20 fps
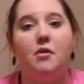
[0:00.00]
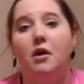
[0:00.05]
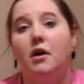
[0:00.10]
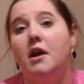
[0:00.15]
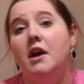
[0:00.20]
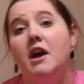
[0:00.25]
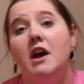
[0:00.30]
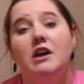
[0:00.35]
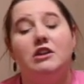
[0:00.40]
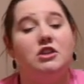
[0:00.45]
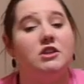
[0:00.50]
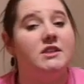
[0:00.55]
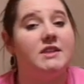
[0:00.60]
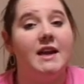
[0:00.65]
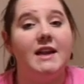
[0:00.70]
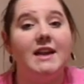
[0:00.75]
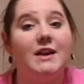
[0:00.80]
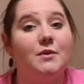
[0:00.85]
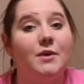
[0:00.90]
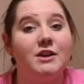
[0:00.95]
or just
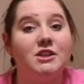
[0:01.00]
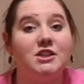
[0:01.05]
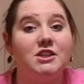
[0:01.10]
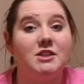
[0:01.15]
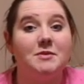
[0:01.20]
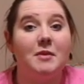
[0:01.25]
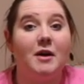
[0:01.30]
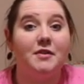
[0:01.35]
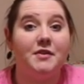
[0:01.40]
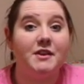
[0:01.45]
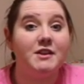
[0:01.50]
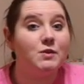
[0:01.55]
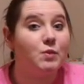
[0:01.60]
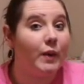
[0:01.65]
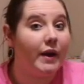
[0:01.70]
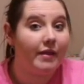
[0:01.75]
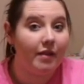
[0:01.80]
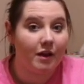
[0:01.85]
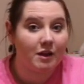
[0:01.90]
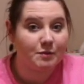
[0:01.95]
any questions about this
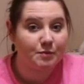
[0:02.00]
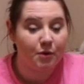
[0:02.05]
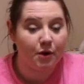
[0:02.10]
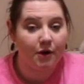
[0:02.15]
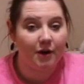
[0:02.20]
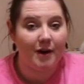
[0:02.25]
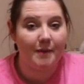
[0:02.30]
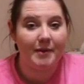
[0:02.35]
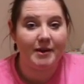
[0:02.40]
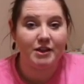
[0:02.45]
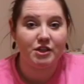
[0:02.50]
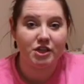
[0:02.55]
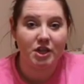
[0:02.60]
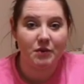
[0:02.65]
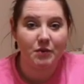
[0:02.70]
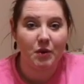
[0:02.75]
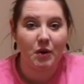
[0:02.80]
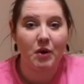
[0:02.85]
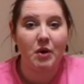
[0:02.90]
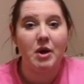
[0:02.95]
weight loss program in
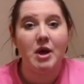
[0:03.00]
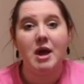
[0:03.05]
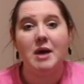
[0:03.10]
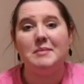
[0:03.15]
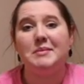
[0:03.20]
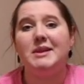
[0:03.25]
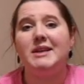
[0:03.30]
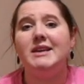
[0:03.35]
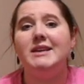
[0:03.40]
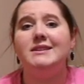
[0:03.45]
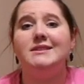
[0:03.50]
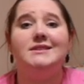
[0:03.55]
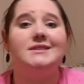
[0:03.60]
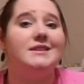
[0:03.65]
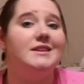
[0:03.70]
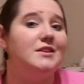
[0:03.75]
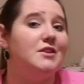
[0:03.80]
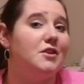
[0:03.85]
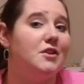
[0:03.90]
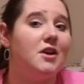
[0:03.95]
general, please
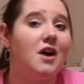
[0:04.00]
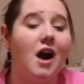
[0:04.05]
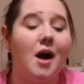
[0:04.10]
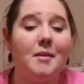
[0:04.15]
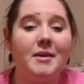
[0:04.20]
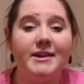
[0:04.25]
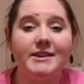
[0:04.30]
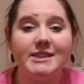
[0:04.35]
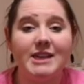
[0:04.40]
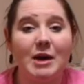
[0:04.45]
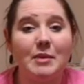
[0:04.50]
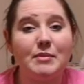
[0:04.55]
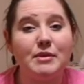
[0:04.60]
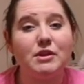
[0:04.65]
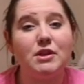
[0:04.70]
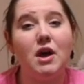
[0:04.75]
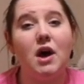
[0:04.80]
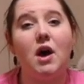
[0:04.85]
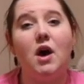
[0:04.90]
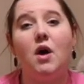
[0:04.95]
either comment down
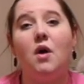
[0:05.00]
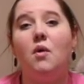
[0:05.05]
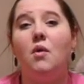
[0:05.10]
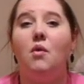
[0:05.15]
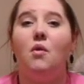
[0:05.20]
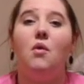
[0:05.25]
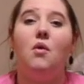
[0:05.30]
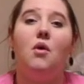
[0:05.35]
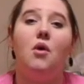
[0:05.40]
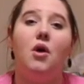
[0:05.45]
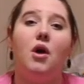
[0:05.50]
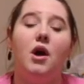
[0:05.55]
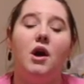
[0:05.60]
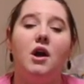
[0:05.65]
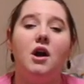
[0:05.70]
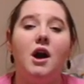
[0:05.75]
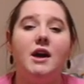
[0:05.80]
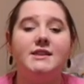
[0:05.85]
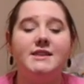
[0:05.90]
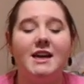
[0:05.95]
below or
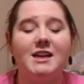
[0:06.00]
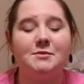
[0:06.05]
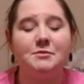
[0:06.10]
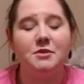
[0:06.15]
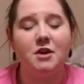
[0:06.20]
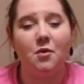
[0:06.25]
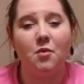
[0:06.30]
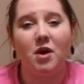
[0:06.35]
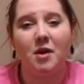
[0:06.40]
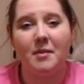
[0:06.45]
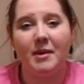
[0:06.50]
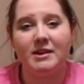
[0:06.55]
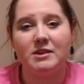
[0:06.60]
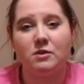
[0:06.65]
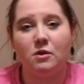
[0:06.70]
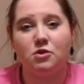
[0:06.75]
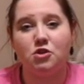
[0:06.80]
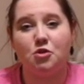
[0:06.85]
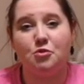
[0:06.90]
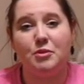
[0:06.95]
contact me on one of my
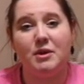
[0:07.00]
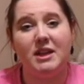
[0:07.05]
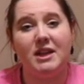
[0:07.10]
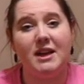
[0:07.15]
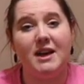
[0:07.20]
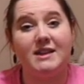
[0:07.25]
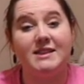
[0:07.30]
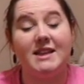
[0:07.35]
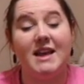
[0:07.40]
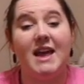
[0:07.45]
social medias.